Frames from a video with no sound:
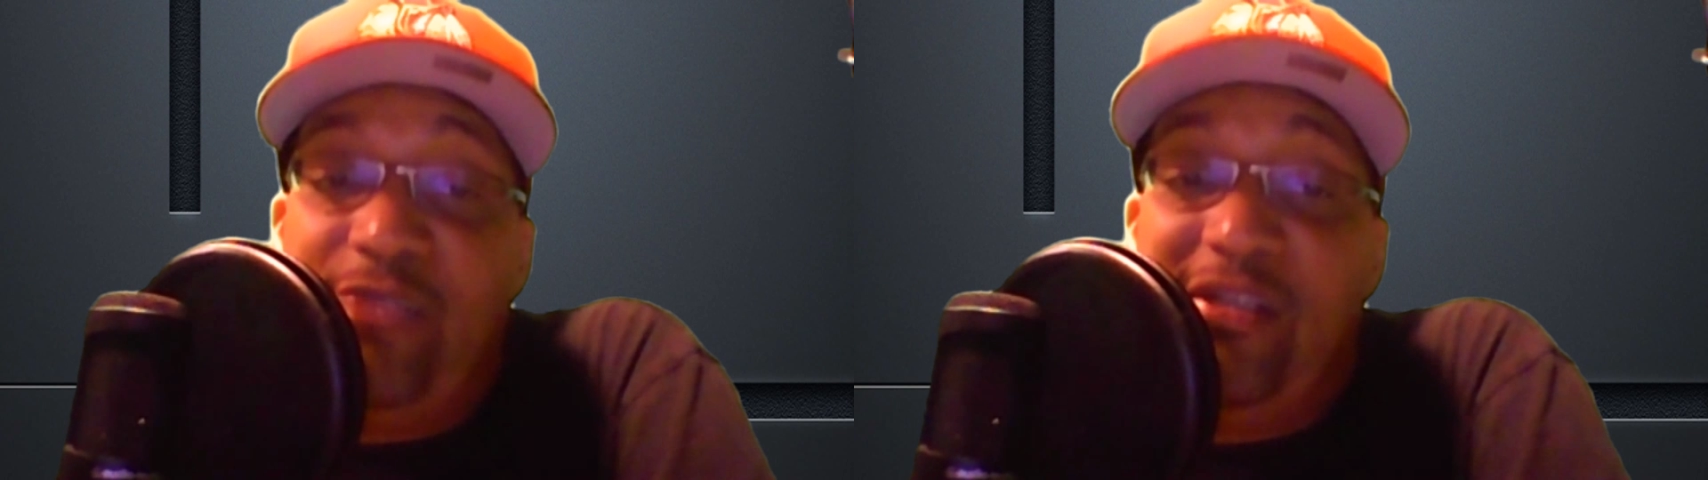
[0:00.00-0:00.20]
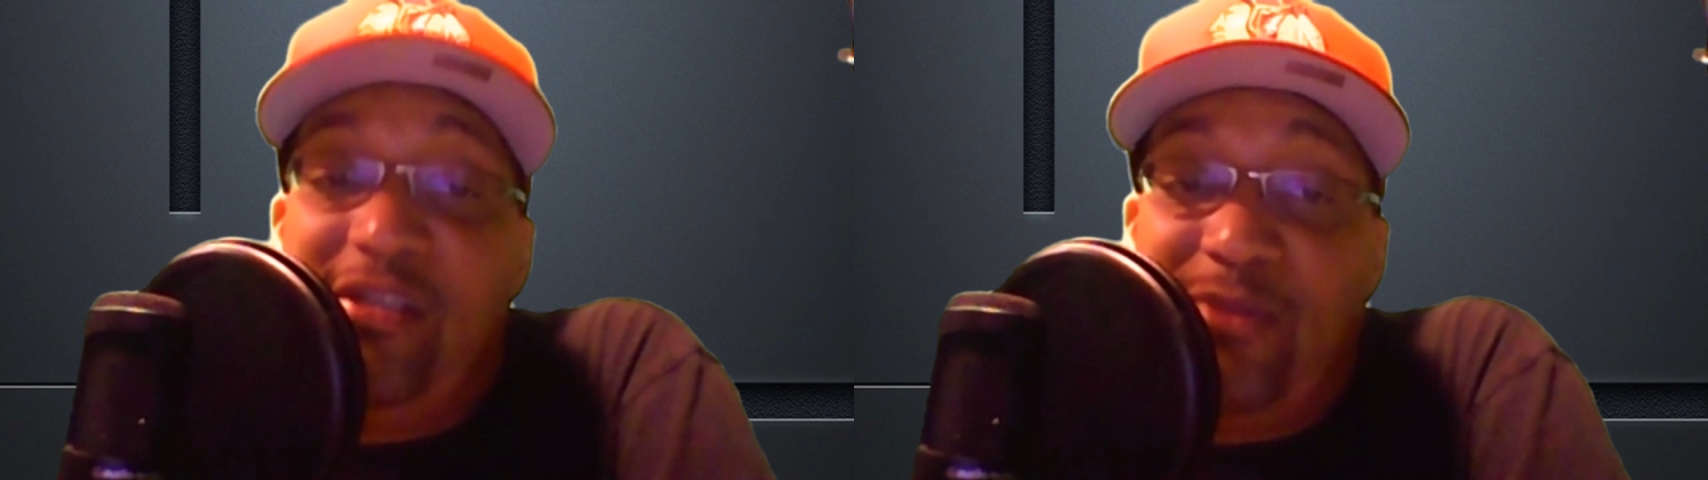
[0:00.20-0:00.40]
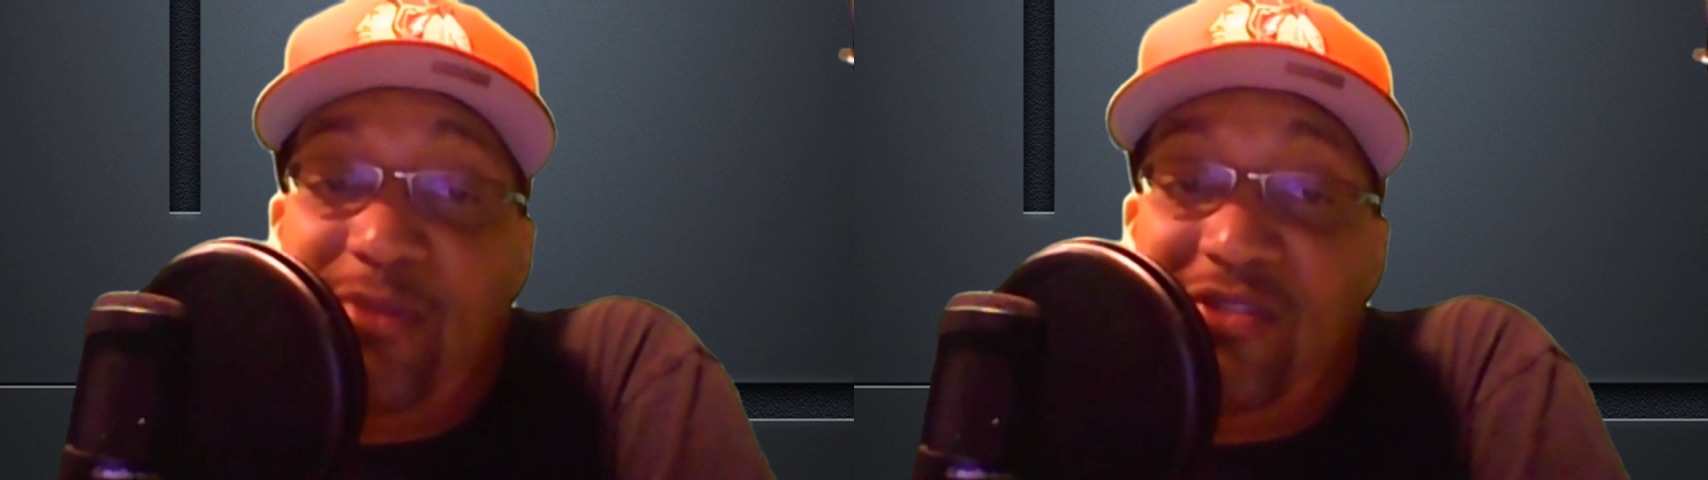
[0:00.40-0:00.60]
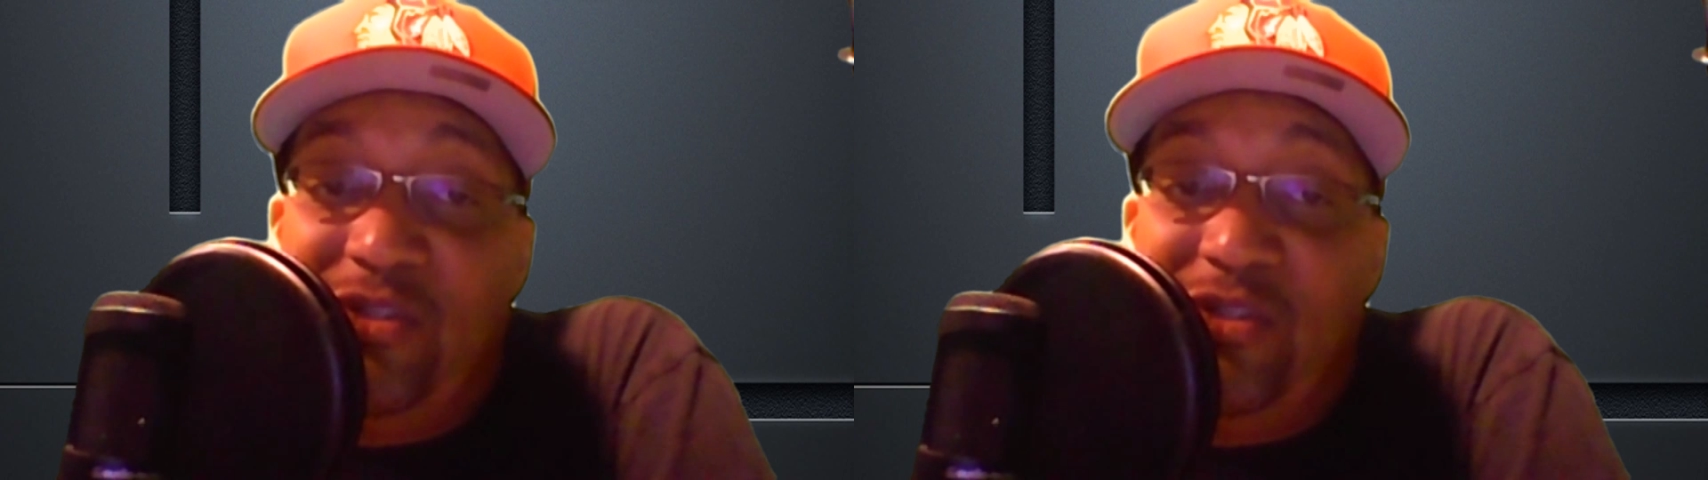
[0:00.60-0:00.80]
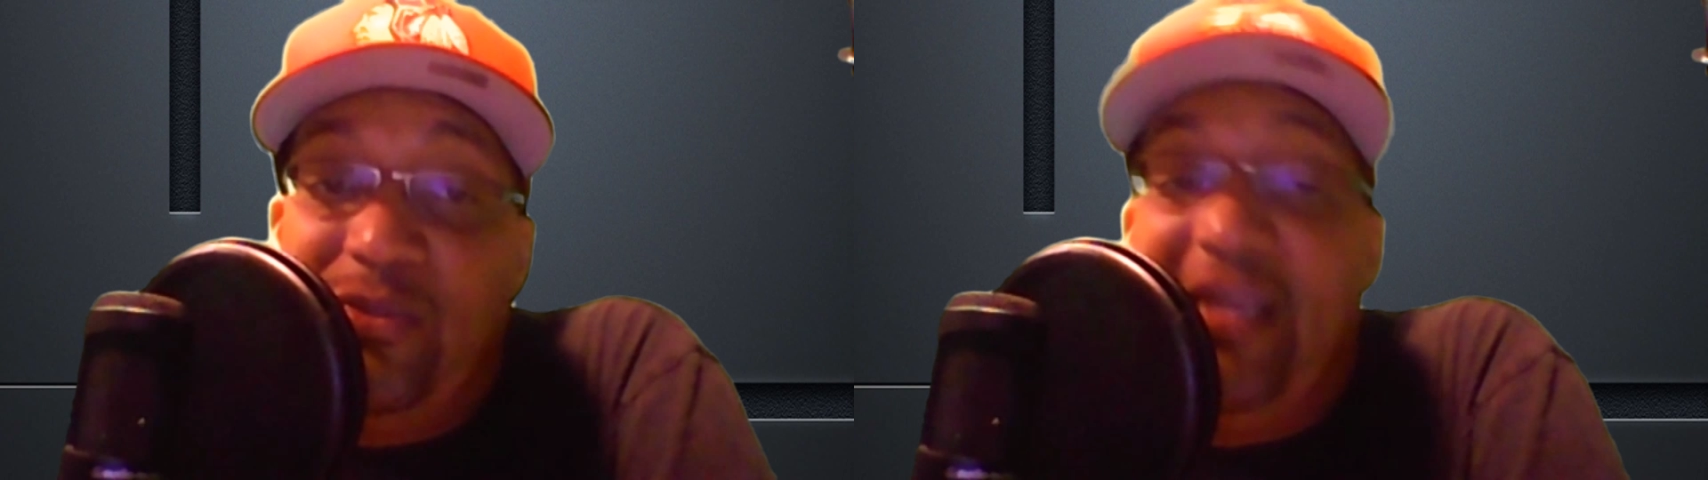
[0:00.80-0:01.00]
what he's supposed to
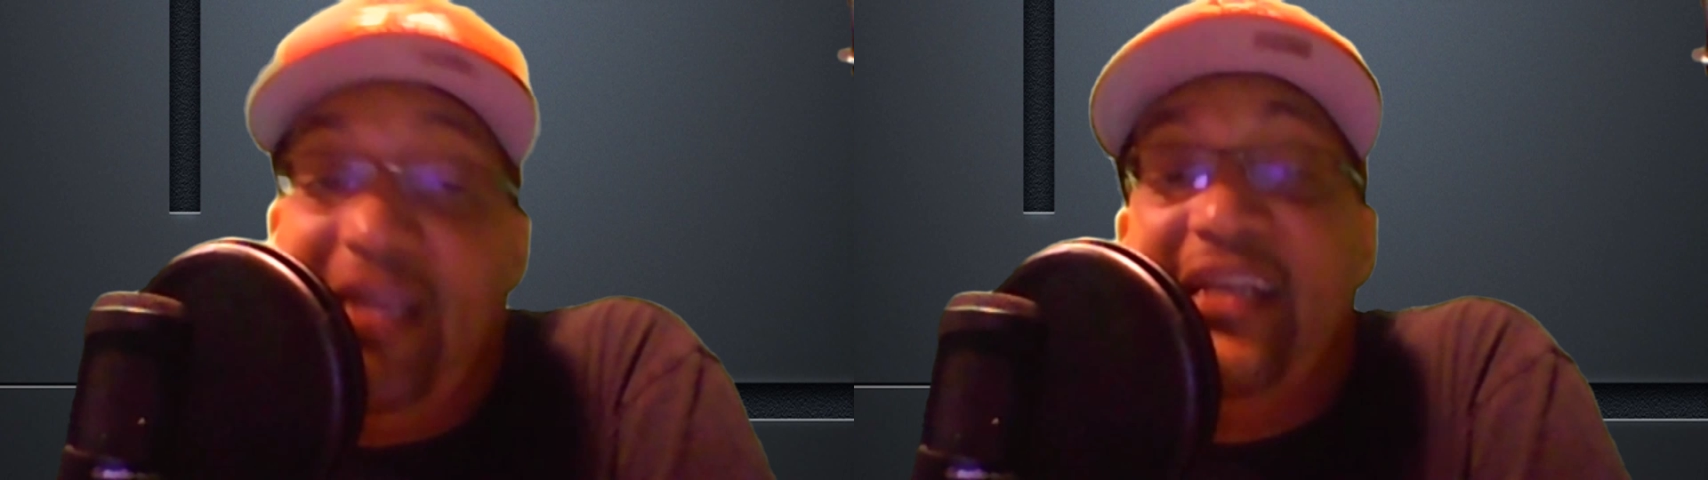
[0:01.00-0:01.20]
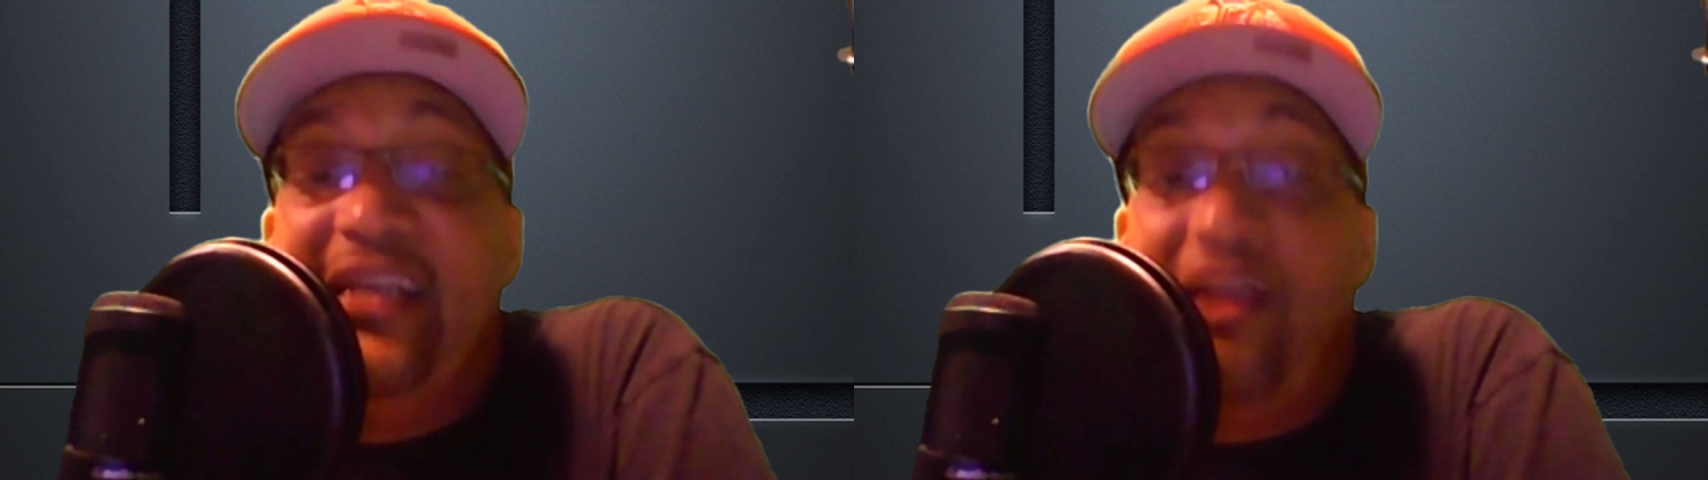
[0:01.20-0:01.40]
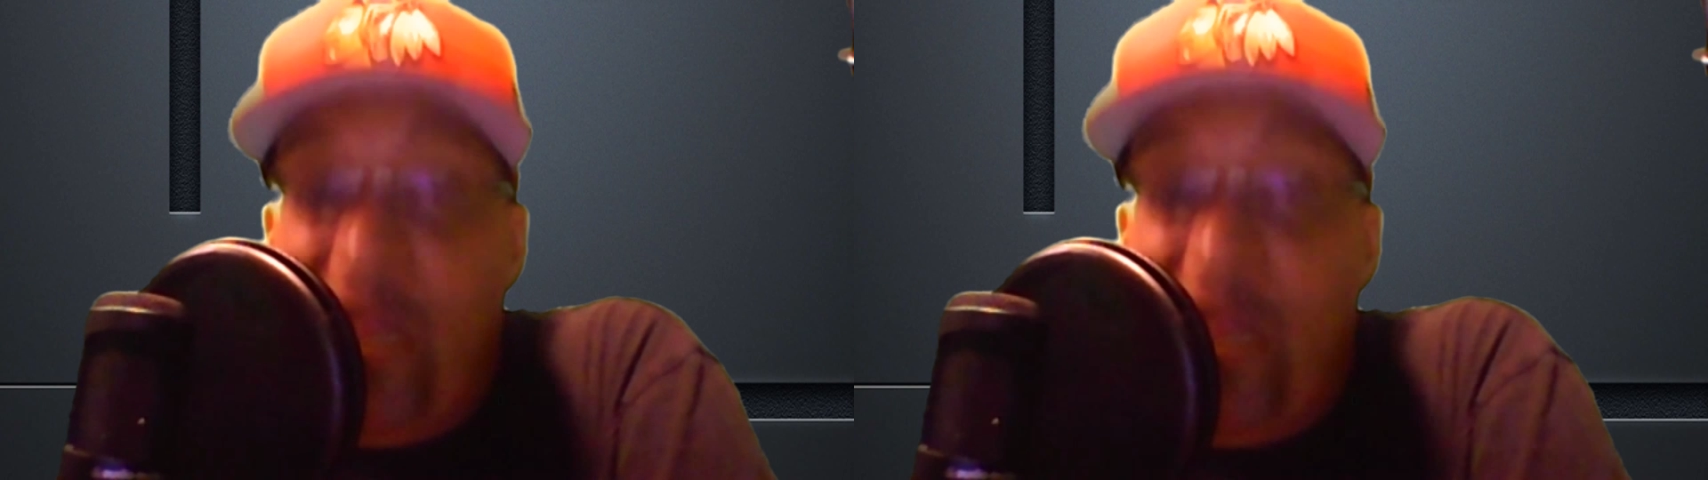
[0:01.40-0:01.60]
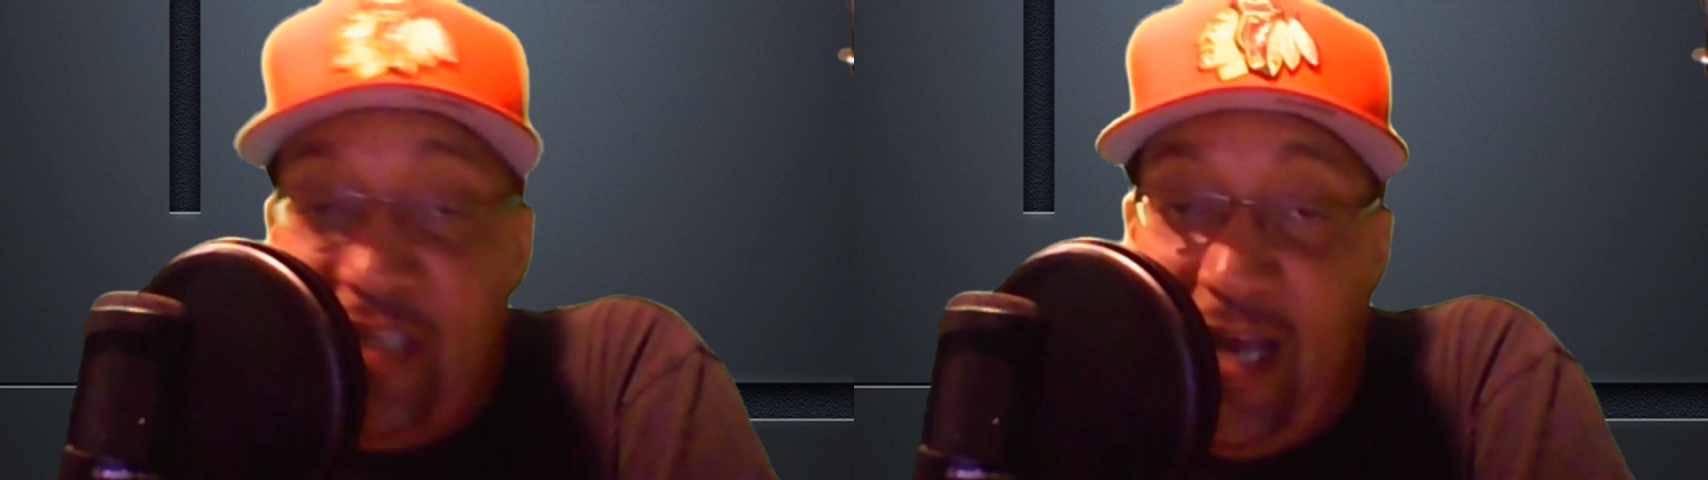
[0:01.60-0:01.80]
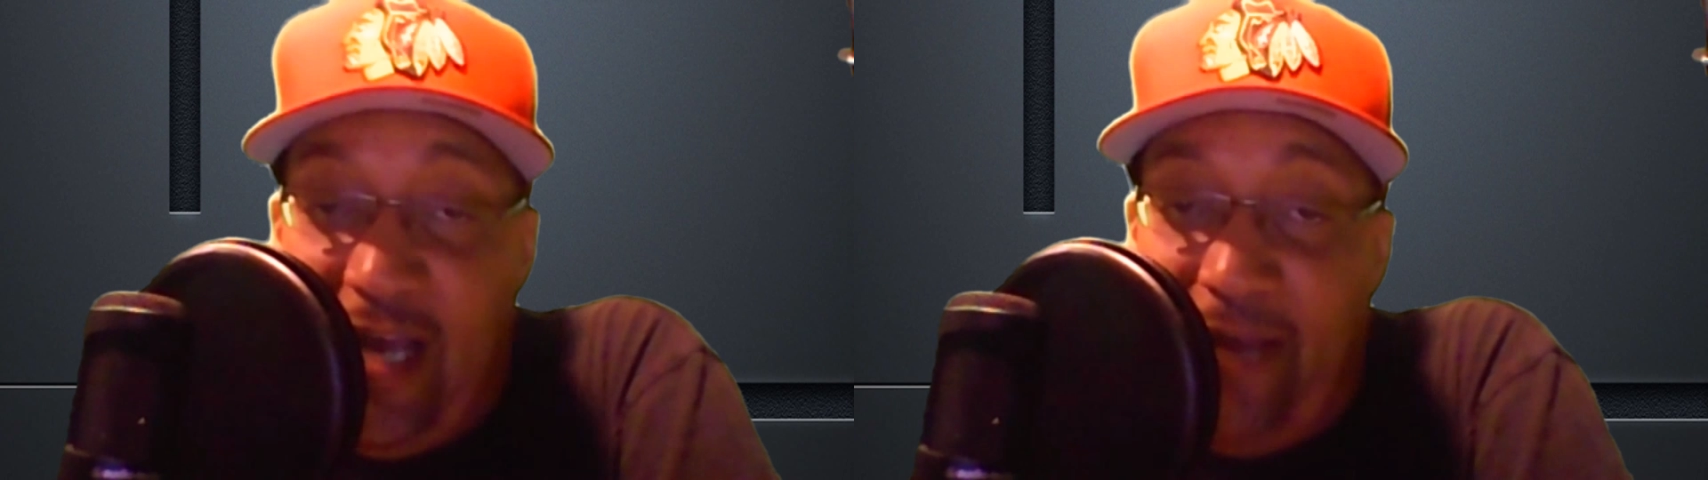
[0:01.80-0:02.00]
do and did a great
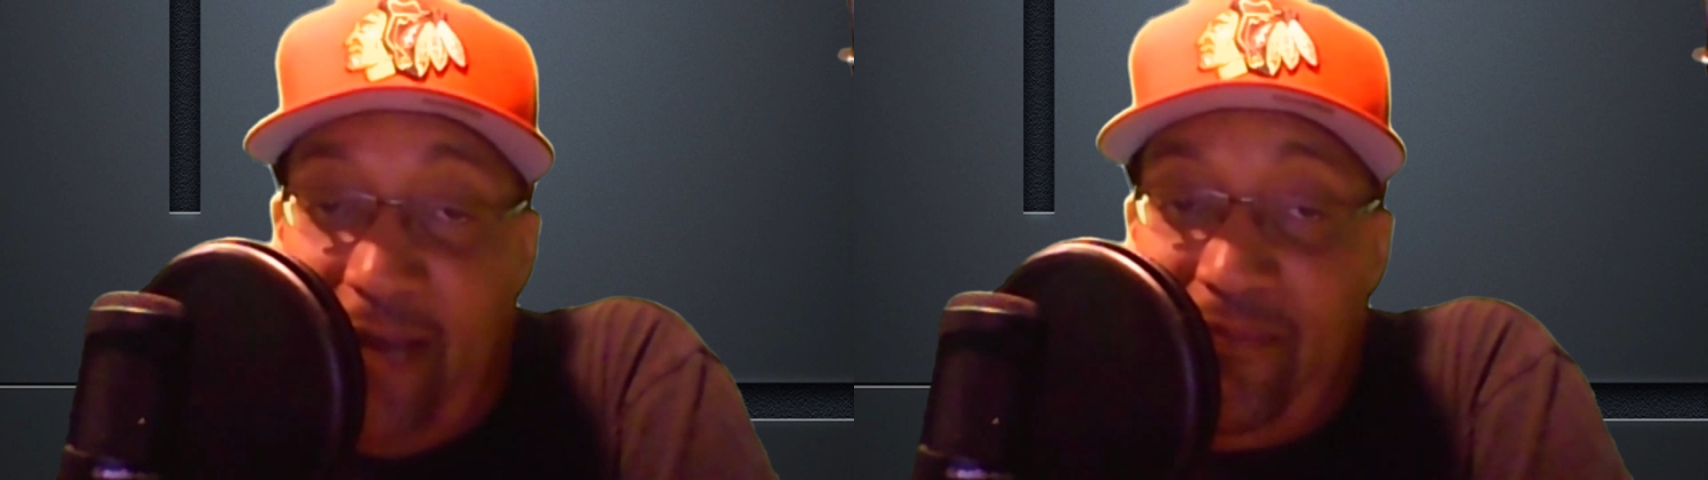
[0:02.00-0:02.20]
job.